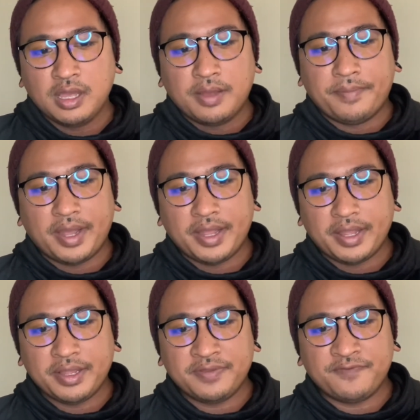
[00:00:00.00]

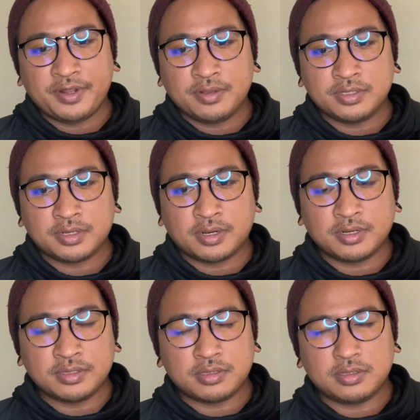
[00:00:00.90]
My videos are
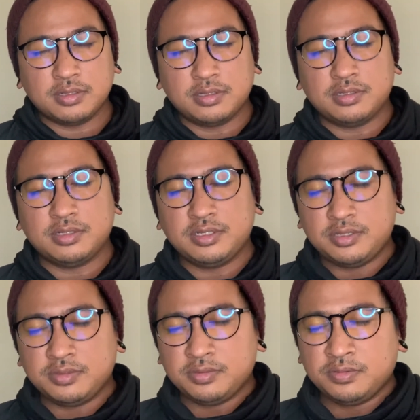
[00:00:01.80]

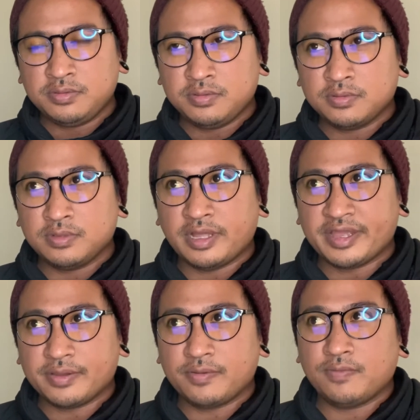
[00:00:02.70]
little like
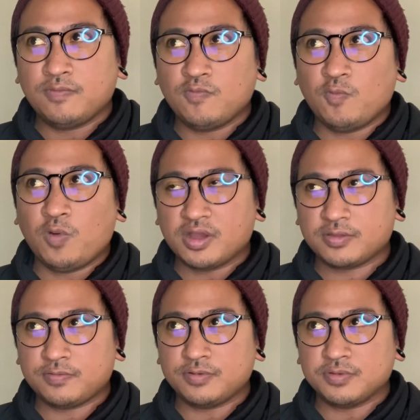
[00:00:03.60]

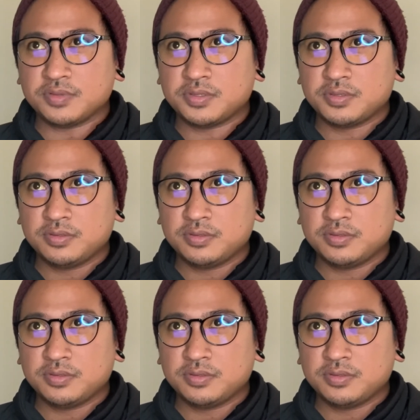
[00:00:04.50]
walkthroughs